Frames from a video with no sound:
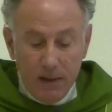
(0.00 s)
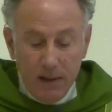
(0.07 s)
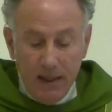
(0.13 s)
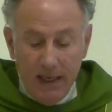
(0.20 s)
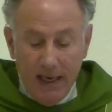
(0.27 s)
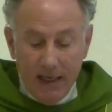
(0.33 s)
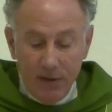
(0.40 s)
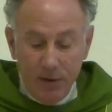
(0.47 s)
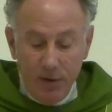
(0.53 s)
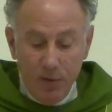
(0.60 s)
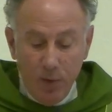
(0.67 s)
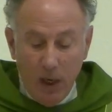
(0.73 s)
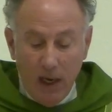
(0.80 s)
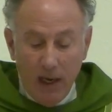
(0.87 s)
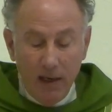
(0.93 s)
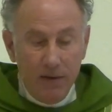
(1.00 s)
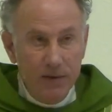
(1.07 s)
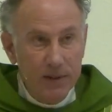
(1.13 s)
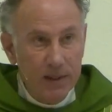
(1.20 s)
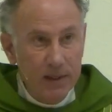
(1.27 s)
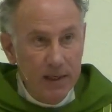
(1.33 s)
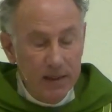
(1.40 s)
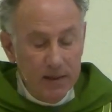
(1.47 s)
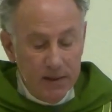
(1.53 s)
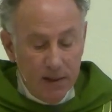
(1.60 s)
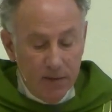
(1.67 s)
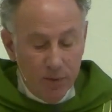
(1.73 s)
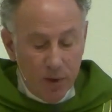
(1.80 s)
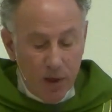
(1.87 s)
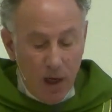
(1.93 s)
He had two wives and he had
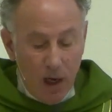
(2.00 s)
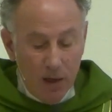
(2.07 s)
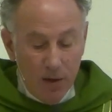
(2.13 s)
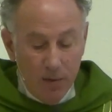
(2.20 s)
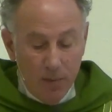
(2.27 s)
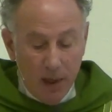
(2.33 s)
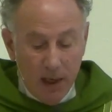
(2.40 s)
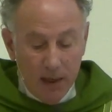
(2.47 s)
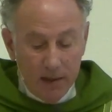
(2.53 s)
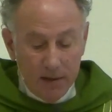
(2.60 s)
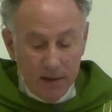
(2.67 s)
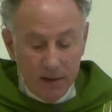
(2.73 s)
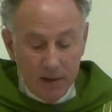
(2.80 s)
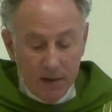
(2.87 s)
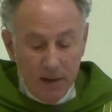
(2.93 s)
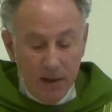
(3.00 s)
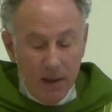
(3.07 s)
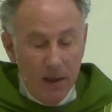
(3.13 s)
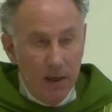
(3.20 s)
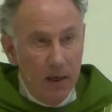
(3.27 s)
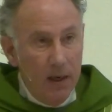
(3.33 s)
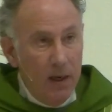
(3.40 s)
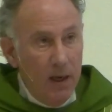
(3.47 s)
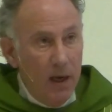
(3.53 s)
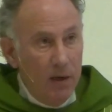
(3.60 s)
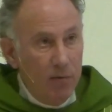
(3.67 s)
several concubines. And